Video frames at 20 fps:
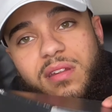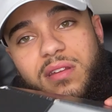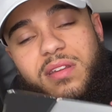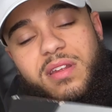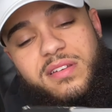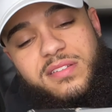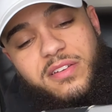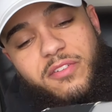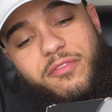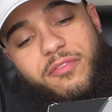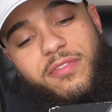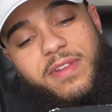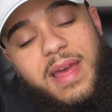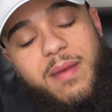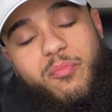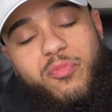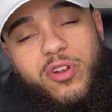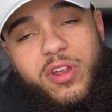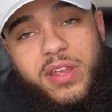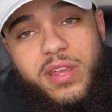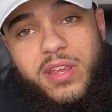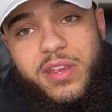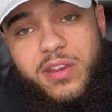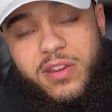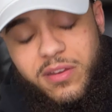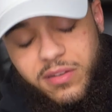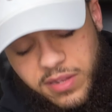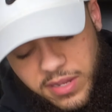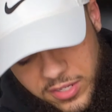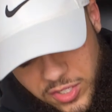There's a flap right here
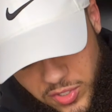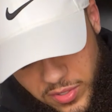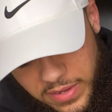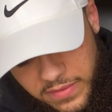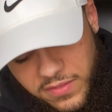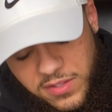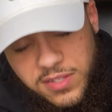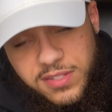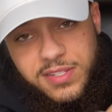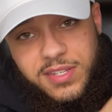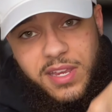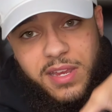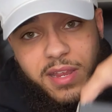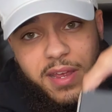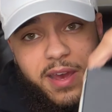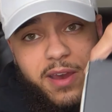that you have to take